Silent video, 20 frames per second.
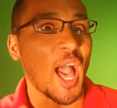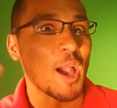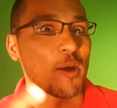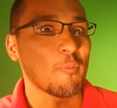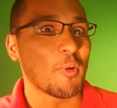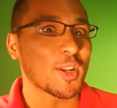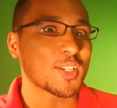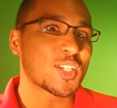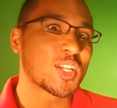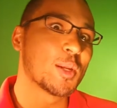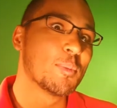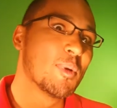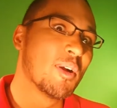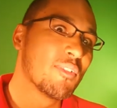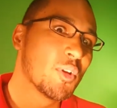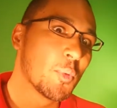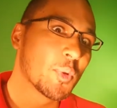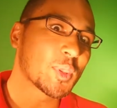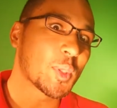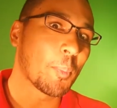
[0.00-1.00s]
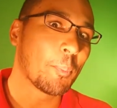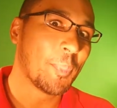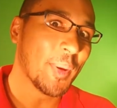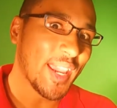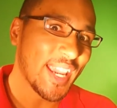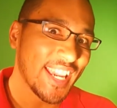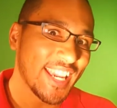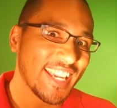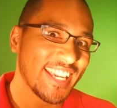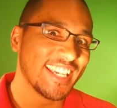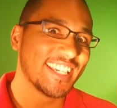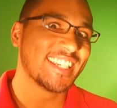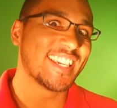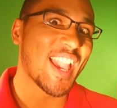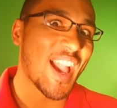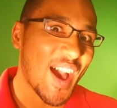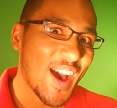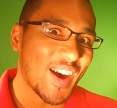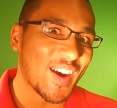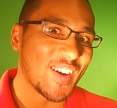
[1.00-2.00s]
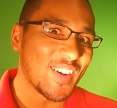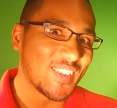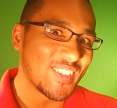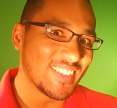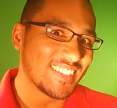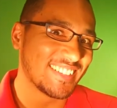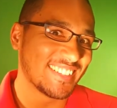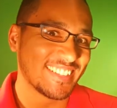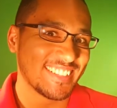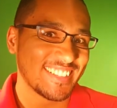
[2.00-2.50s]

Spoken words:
I'm watching a movie with the bee, yo.